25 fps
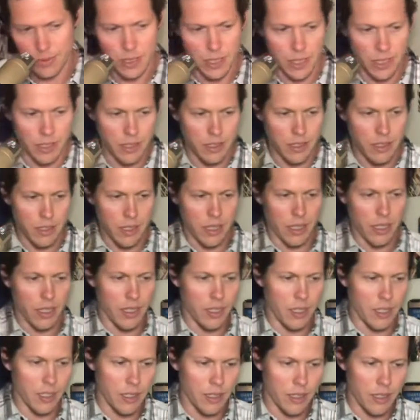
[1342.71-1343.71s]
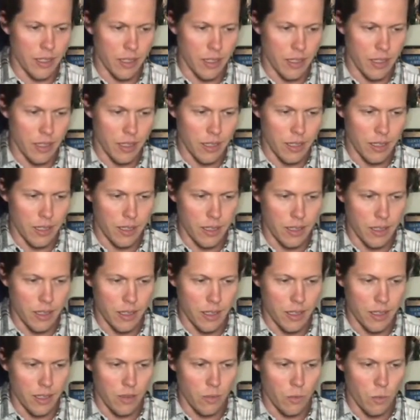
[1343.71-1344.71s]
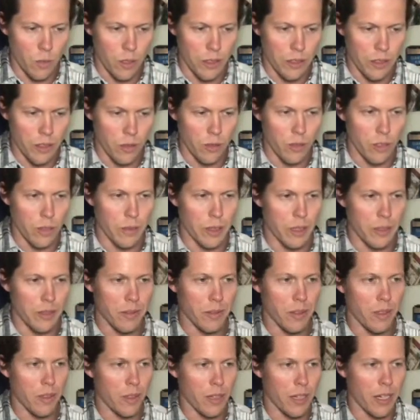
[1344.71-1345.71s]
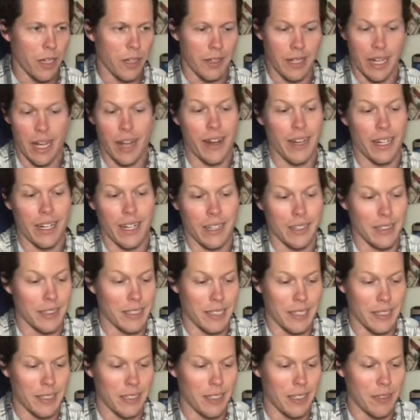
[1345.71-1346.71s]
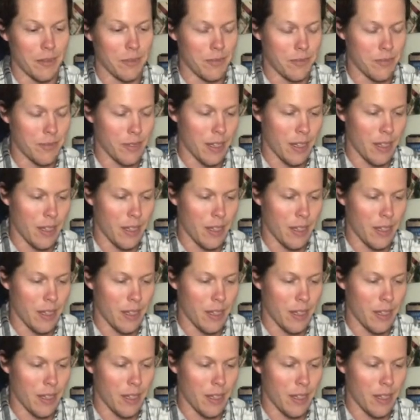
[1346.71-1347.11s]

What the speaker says: he is in Wonder Woman. Hold on, now I gotta look it up.